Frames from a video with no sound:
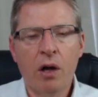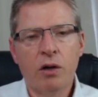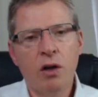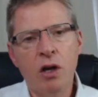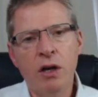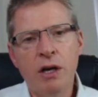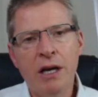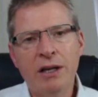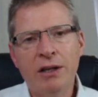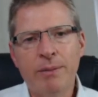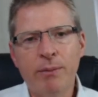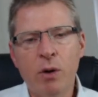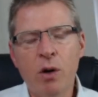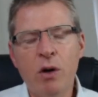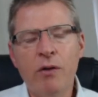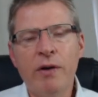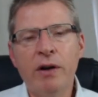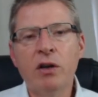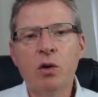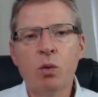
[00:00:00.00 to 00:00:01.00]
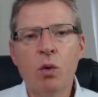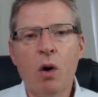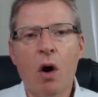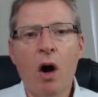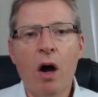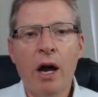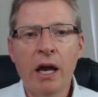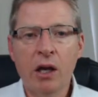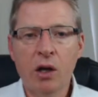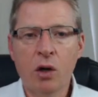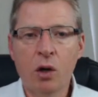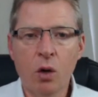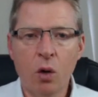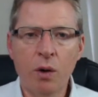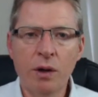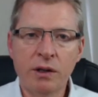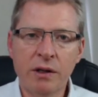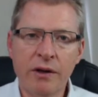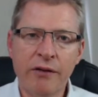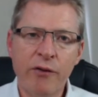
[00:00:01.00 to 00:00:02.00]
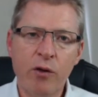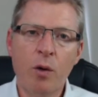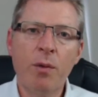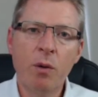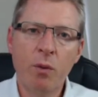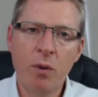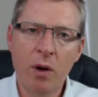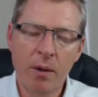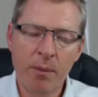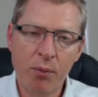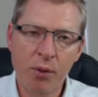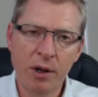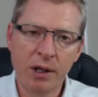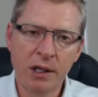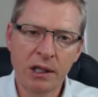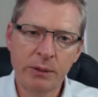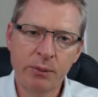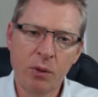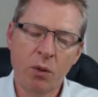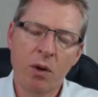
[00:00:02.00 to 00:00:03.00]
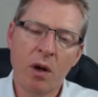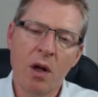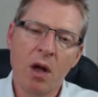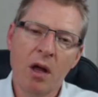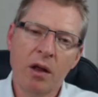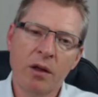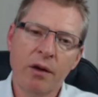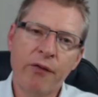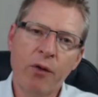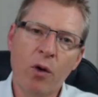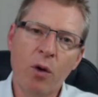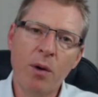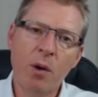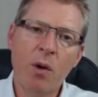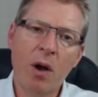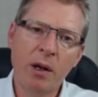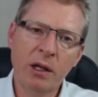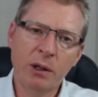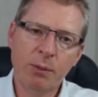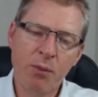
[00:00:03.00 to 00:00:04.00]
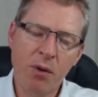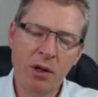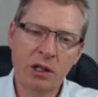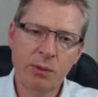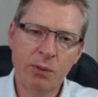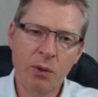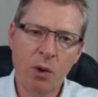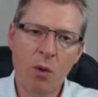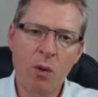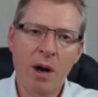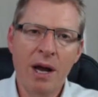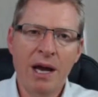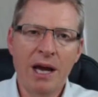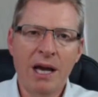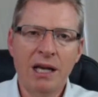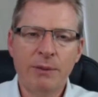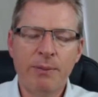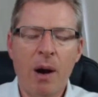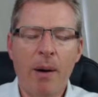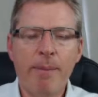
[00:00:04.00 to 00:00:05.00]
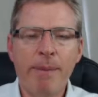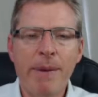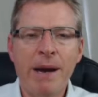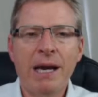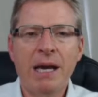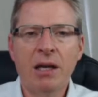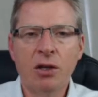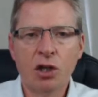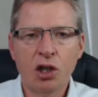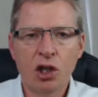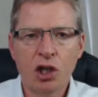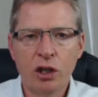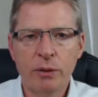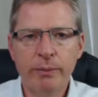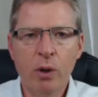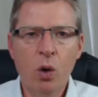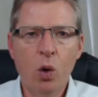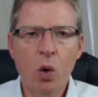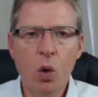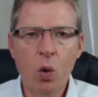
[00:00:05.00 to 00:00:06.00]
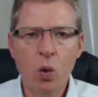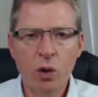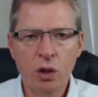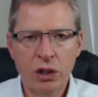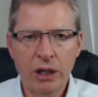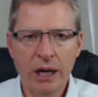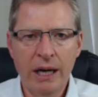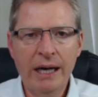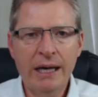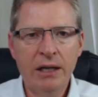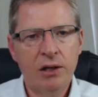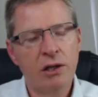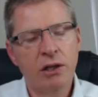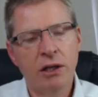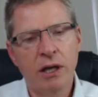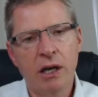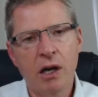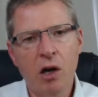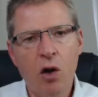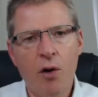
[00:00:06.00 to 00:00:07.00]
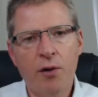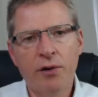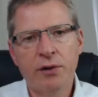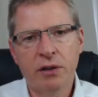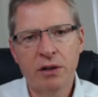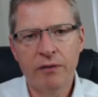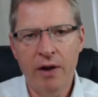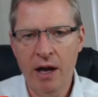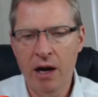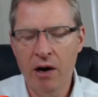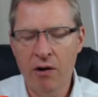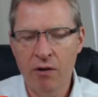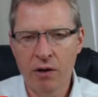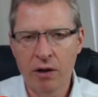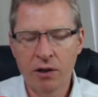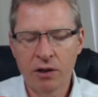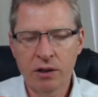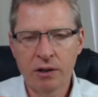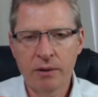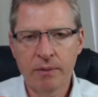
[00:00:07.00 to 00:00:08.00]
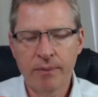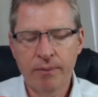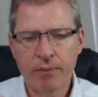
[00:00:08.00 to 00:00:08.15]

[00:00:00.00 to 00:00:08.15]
you need to move into what I call is the Formula One principle. The Formula One principle is about making small changes in lots of areas.